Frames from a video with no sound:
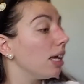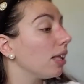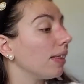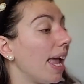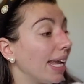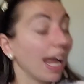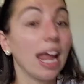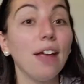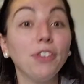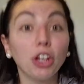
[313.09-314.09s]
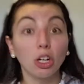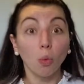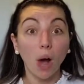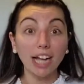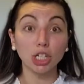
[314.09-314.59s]
Like if you're gonna
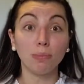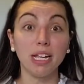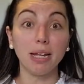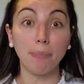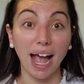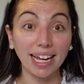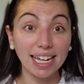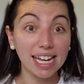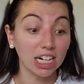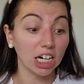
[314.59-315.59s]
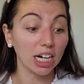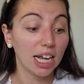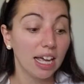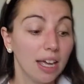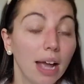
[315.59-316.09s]
watch me back here
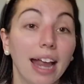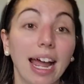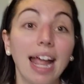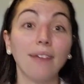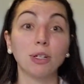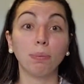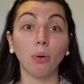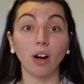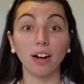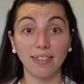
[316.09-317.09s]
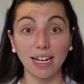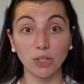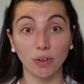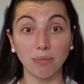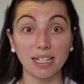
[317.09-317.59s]
and I have to pour things
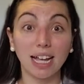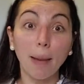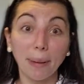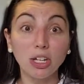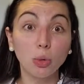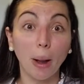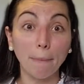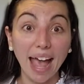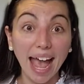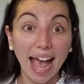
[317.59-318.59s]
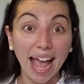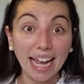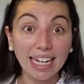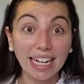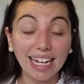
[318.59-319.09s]
from this cup into a bag,